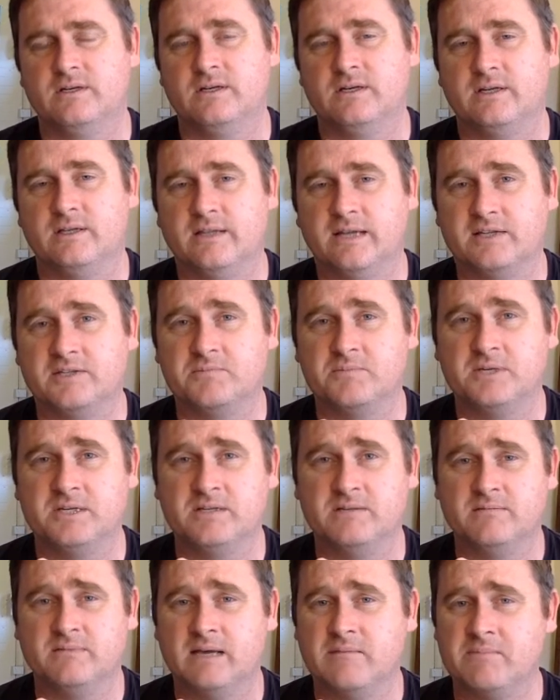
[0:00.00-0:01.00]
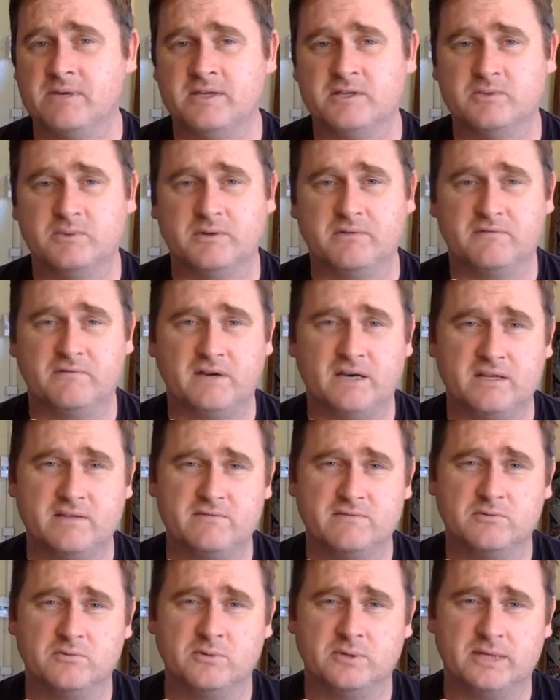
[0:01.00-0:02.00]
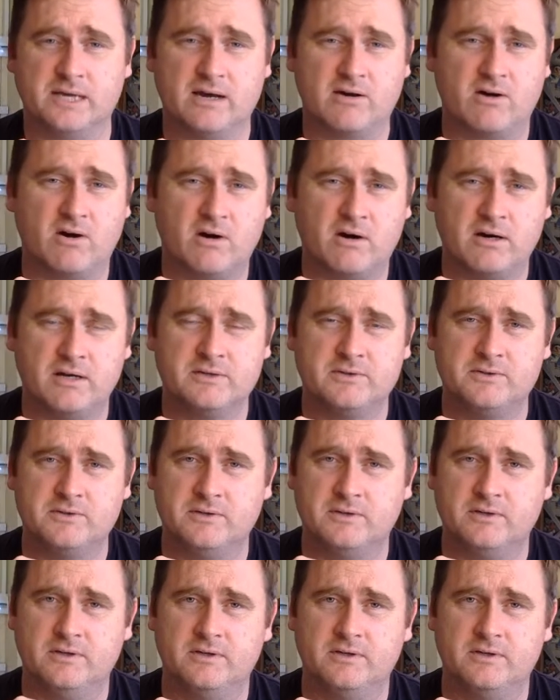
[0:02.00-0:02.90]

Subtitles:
And that means we're faithful with our eyes,